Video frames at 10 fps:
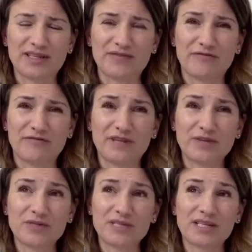It
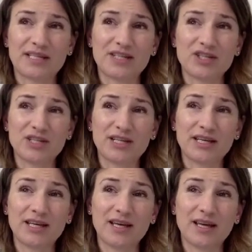feels
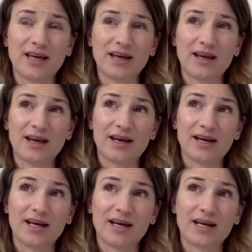initially
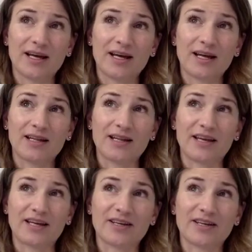
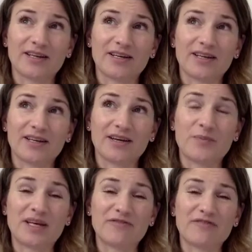like a
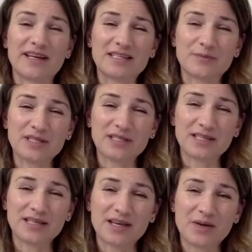big investment,
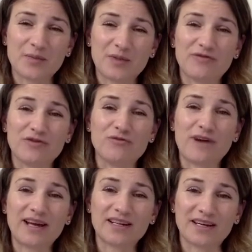but if you
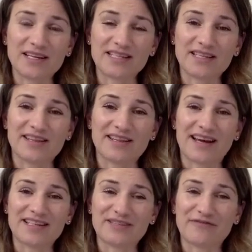recognize
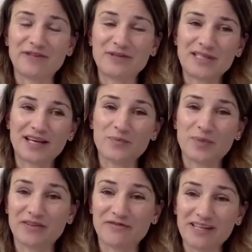that feels like a
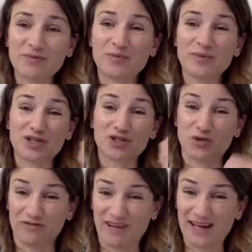big investment because you're
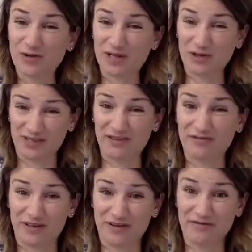not valuing yourself enough.